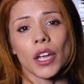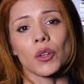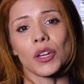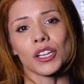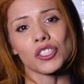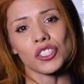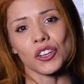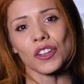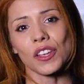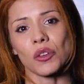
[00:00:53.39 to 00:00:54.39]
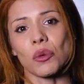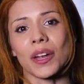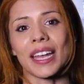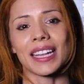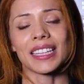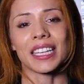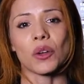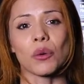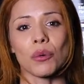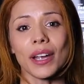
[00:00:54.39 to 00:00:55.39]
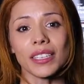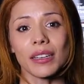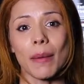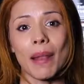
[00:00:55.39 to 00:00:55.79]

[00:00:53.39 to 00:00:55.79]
you can ensure that you are getting the correct